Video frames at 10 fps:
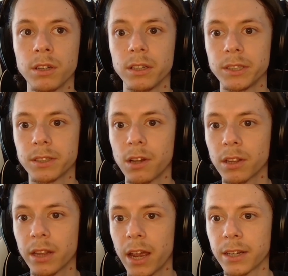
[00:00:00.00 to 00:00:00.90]
It's
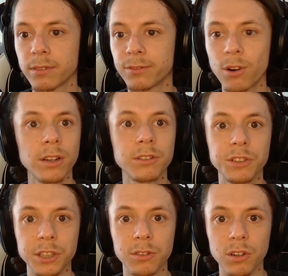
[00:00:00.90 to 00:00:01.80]
not like a
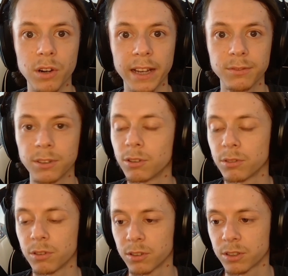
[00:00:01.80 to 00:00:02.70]
€400
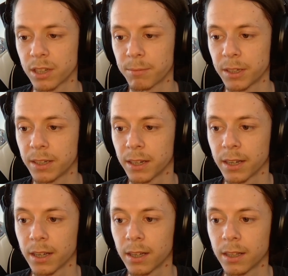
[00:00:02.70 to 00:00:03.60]
headphone or something.
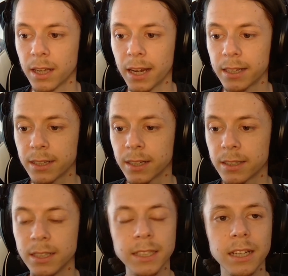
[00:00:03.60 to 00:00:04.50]
Like
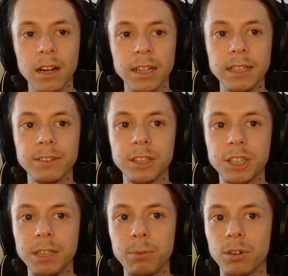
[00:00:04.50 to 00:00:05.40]
these are even
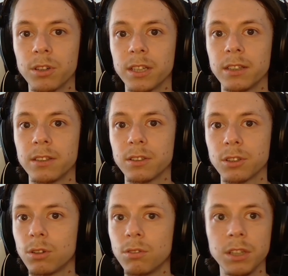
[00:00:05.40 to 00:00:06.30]
cheaper than
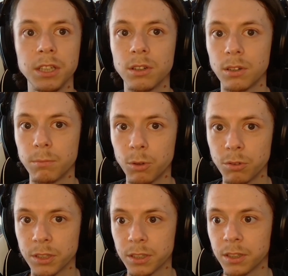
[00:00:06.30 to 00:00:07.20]
Sony or
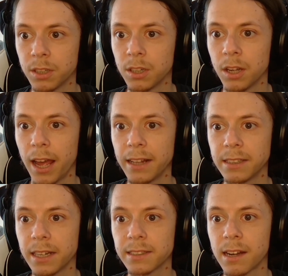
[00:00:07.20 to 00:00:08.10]
Bose, and
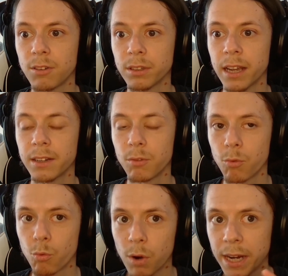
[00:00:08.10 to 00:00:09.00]
they sound like
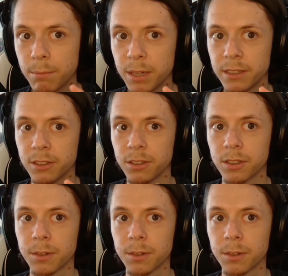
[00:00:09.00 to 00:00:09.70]
way better.